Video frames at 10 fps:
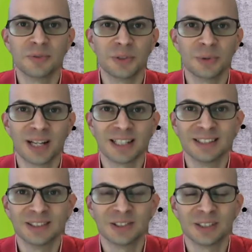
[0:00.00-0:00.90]
Writing
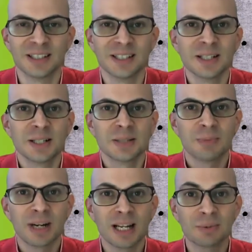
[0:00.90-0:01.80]
Edition. My
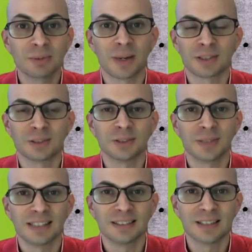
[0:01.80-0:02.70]
name is Michael,
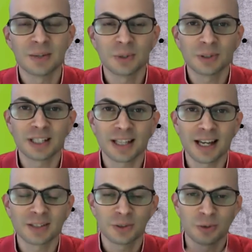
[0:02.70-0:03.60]
and today we're looking
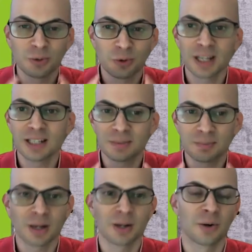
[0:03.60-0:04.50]
at Great
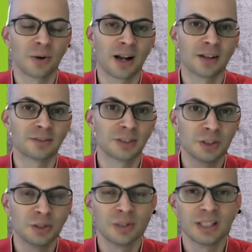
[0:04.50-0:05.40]
Paragraphs,
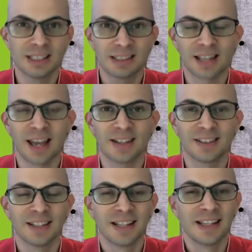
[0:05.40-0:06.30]
Unit 10.
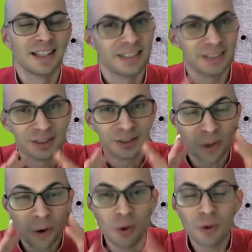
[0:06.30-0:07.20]
And this is
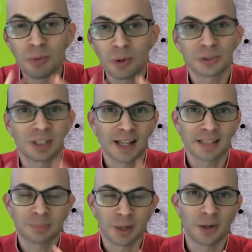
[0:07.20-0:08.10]
almost the last
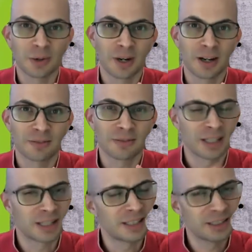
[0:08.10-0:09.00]
paragraph. I
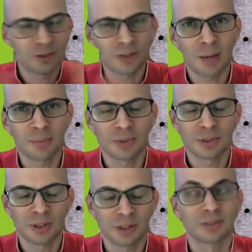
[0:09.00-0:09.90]
think
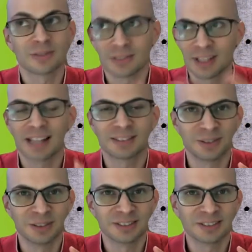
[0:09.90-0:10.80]
chapter
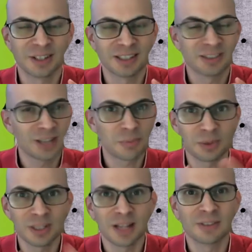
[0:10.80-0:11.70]

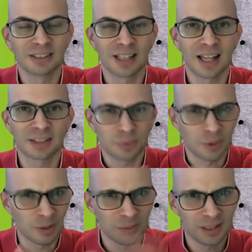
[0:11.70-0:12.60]
11 is the last
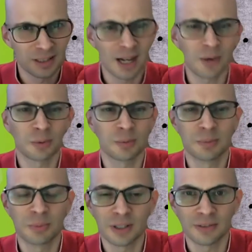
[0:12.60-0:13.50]
one, but that one will be
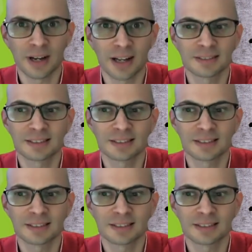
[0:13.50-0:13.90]
pretty fast.